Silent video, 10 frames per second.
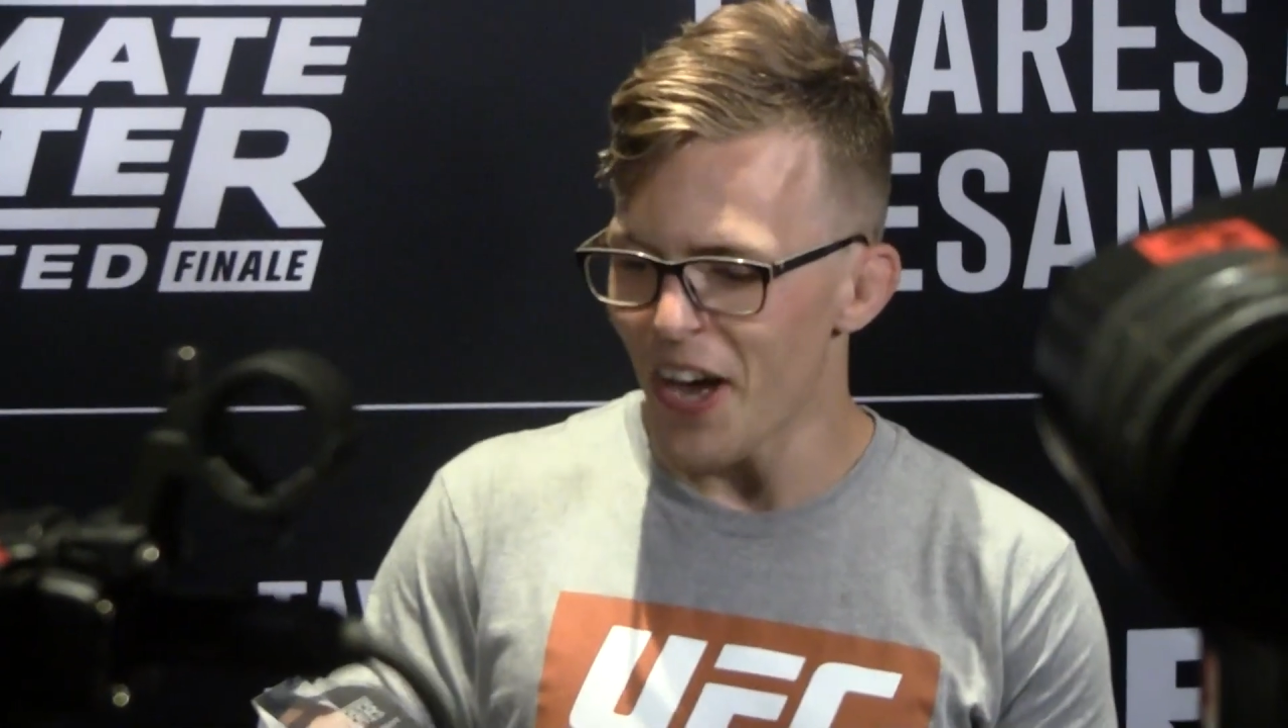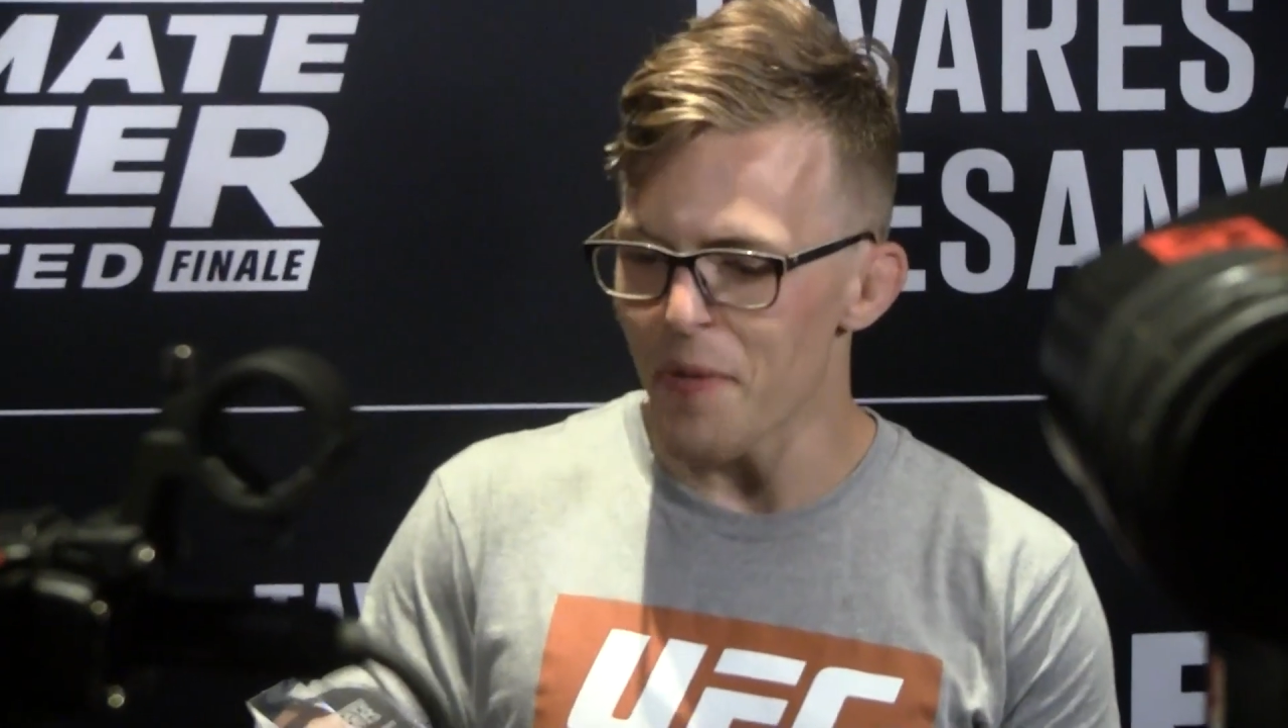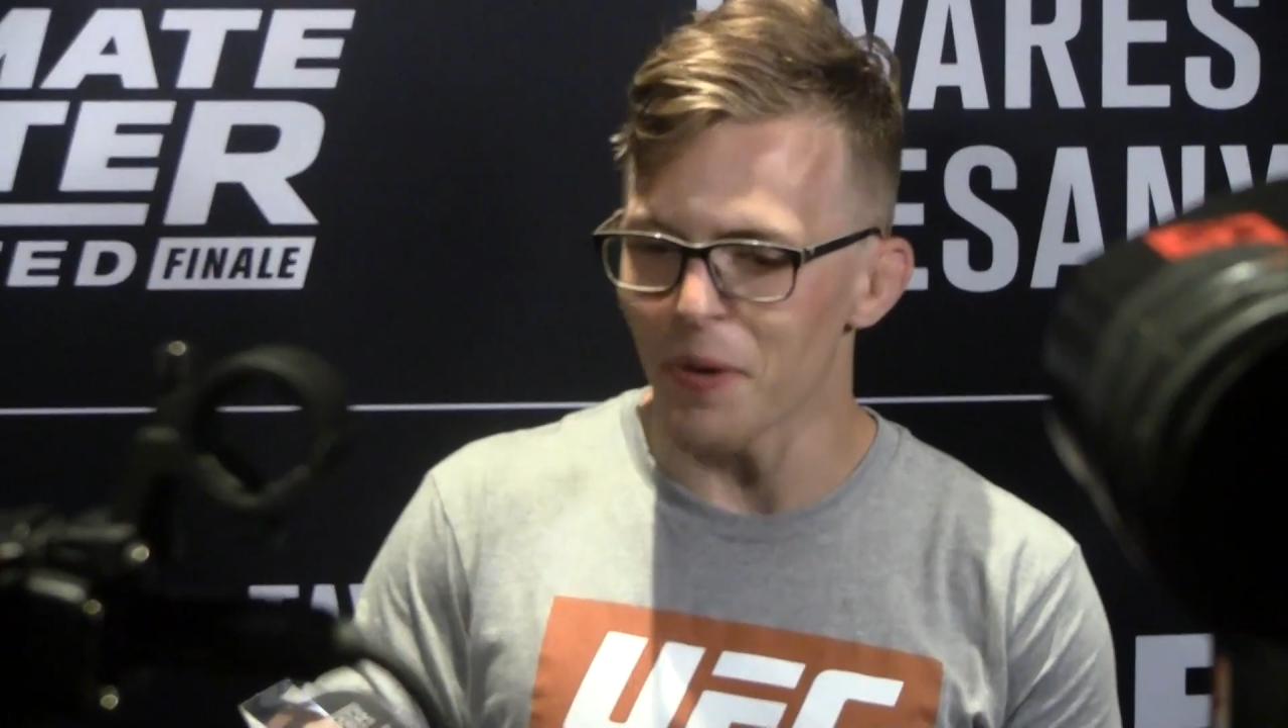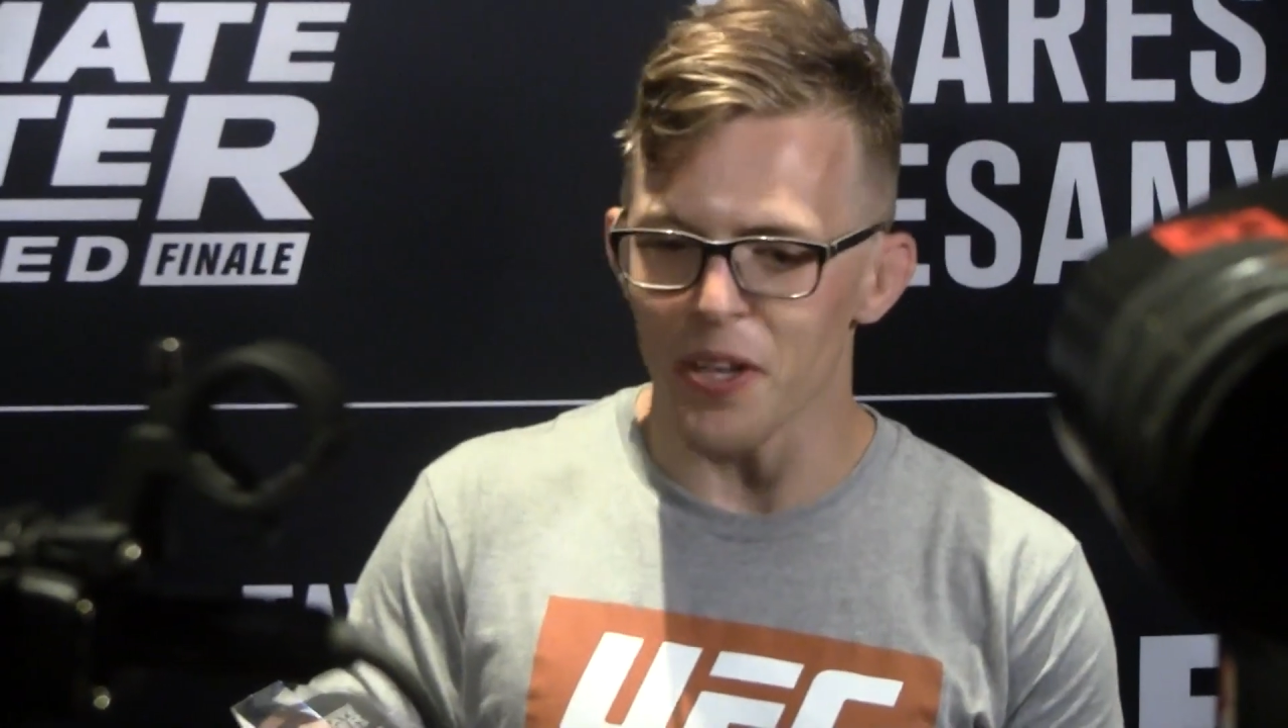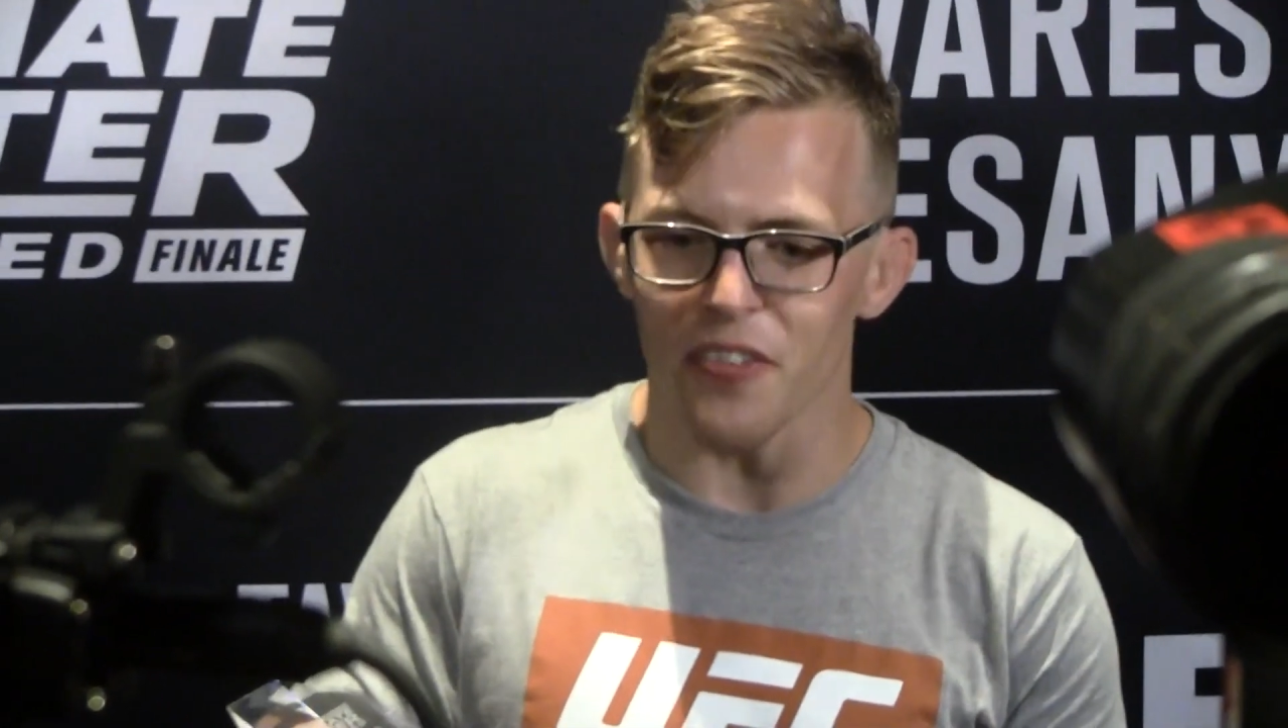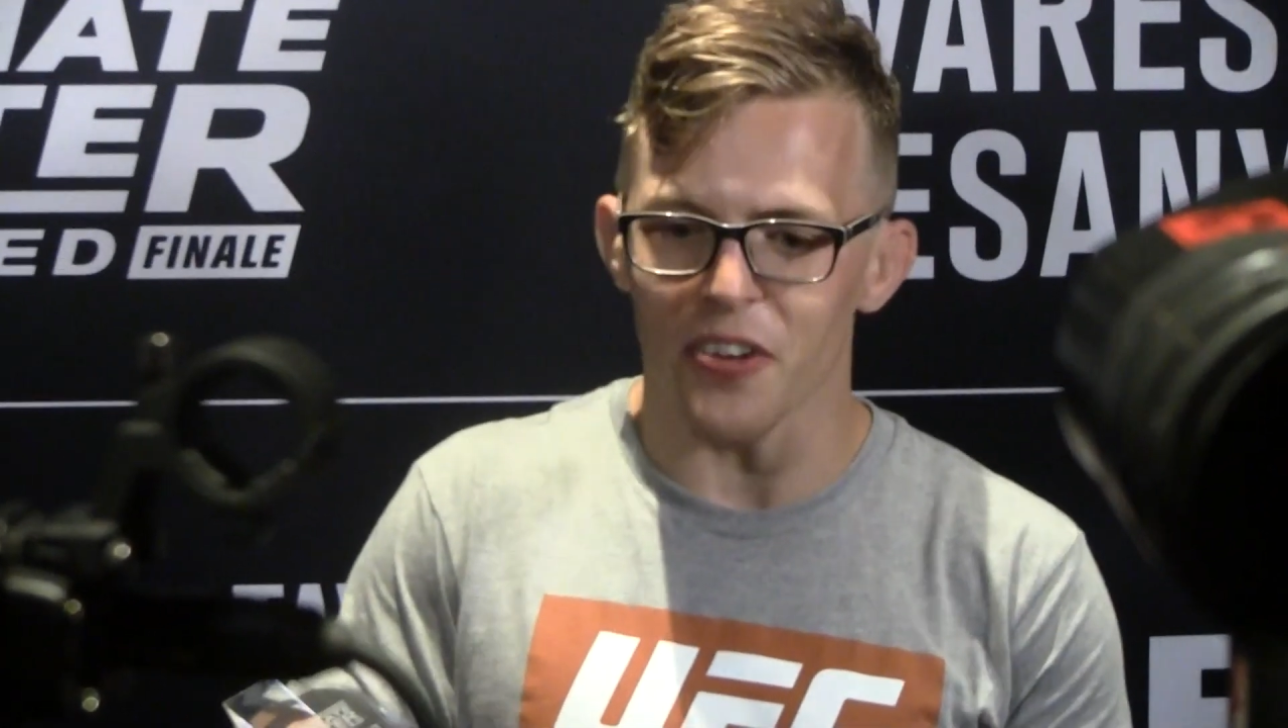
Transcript: I believe he